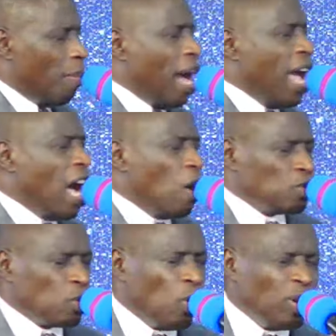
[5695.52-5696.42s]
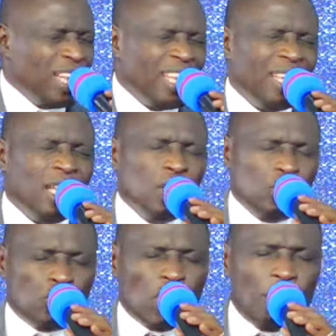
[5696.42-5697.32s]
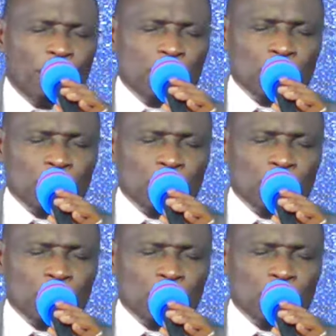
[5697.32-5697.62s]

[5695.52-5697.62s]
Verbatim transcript: my household submit